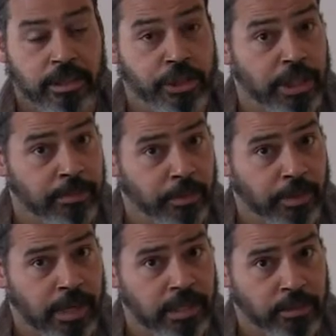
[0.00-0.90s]
is Gene
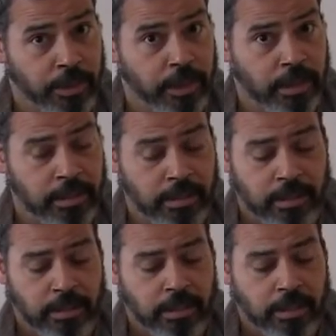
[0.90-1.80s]
Baral's work.
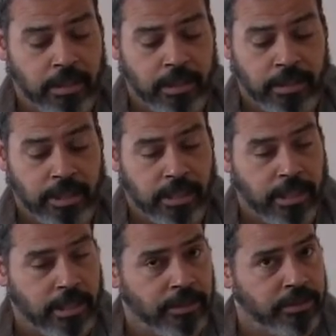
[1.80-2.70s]
The
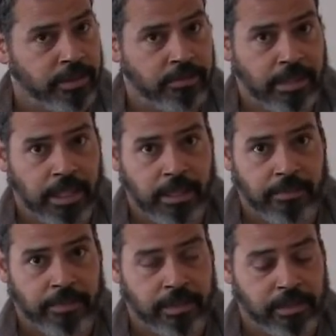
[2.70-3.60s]
key here is to
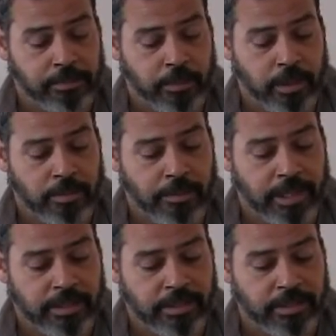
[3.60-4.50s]
give a small
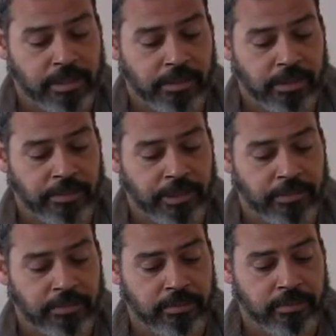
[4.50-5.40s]
message to the liver
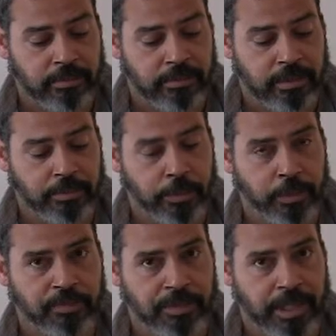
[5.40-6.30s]
to
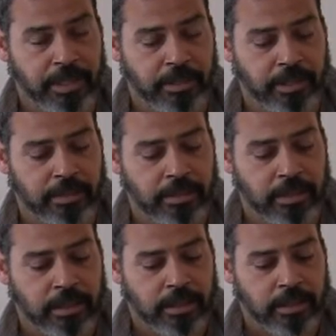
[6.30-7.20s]
move medially.
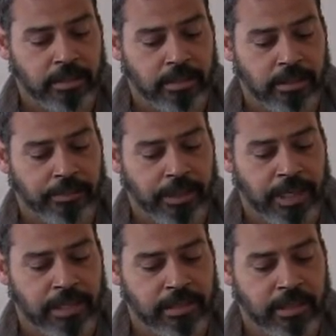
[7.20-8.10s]
The liver
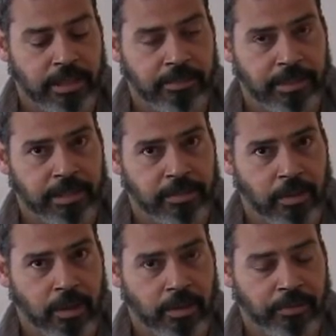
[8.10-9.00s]
has ligaments
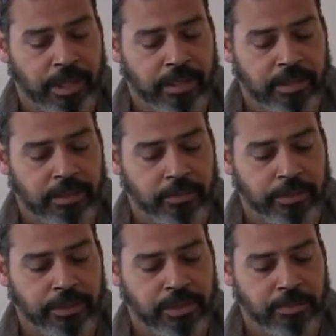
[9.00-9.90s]
all around it.
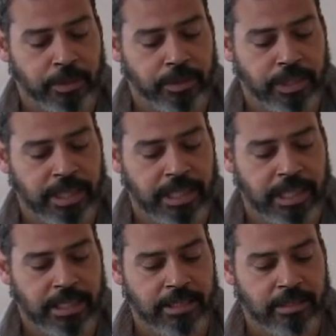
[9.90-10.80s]
We're just pushing it
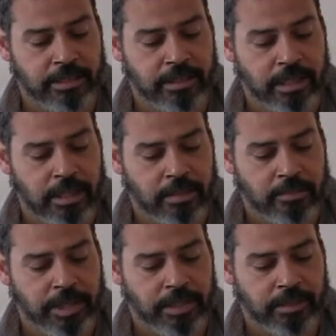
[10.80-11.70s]
in
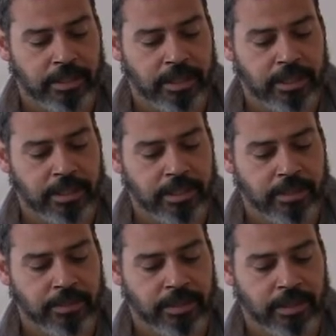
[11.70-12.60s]
medially
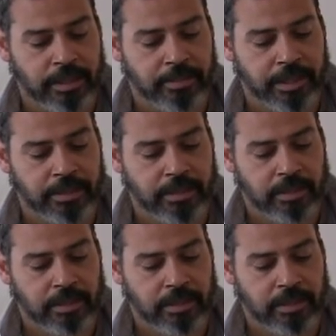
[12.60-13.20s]
into its ligament.